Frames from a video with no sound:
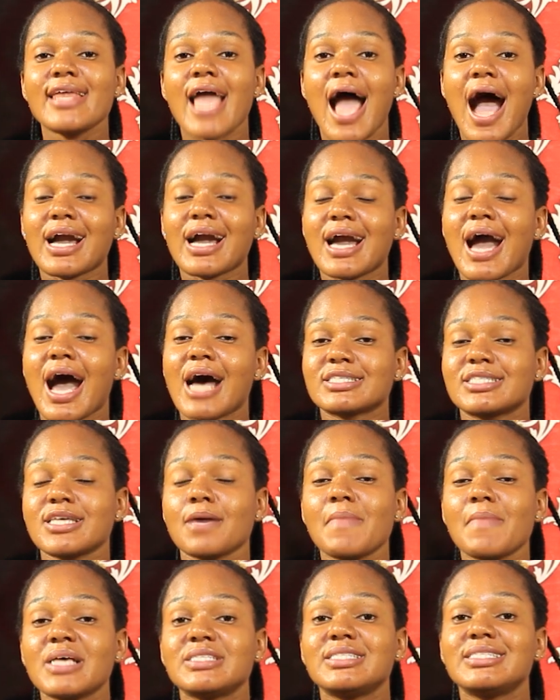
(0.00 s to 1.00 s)
the Akasa
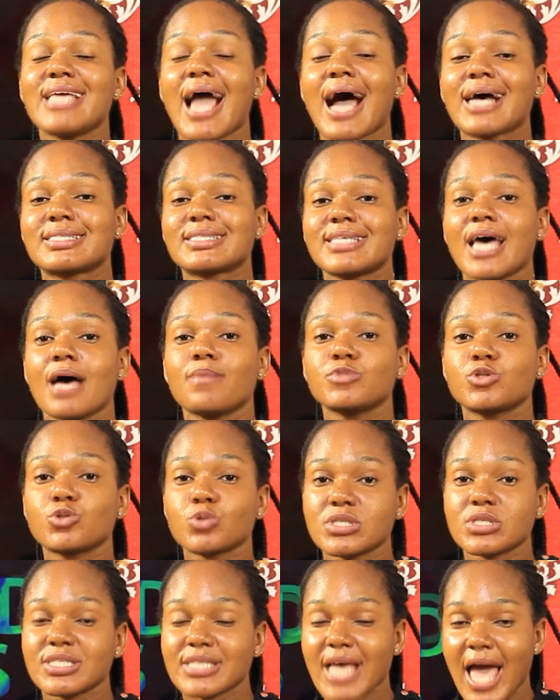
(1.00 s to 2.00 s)
Messiah Sam
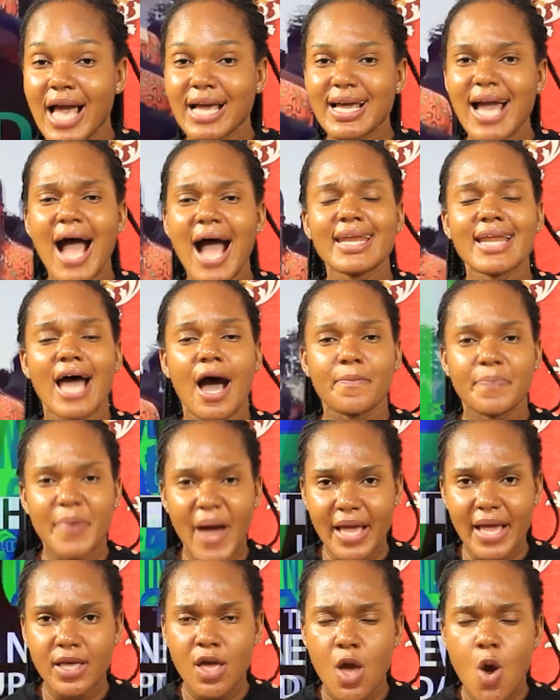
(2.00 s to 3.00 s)
so said Ghana
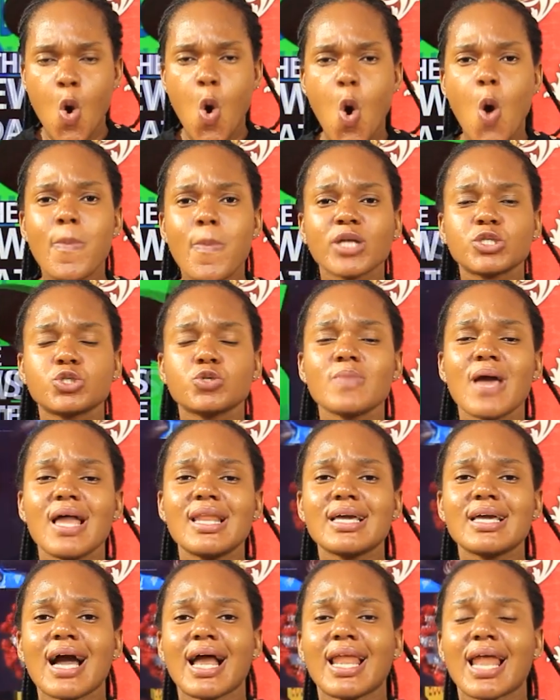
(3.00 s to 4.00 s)
by who bet to me
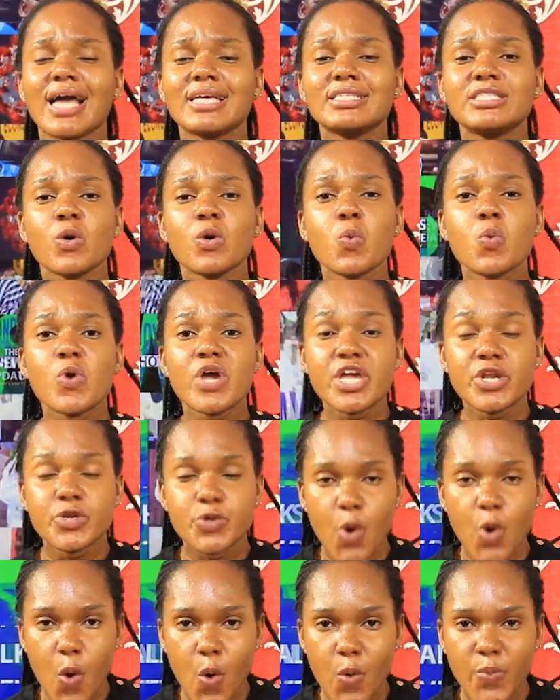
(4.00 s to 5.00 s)
legalize the
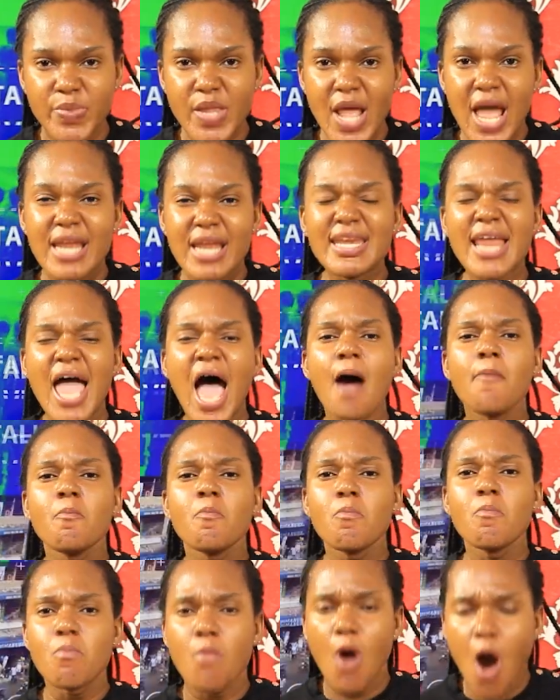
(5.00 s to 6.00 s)
widow.
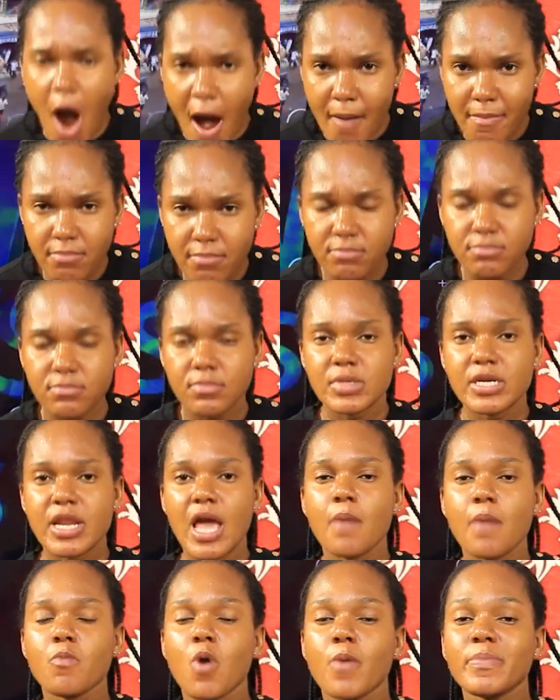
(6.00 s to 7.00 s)
Nemo,
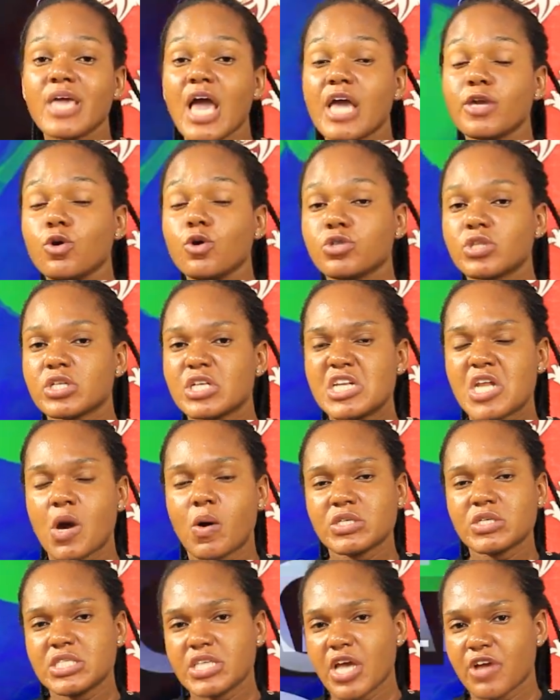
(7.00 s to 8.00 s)
yeah, you to me
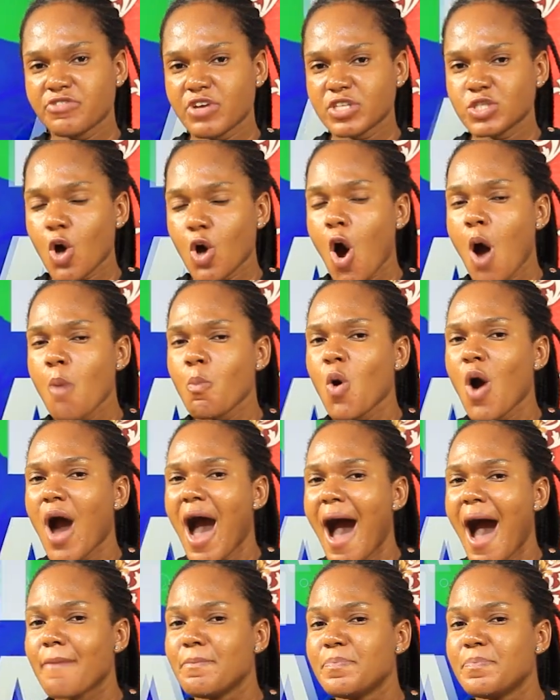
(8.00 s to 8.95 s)
now see a shot so almost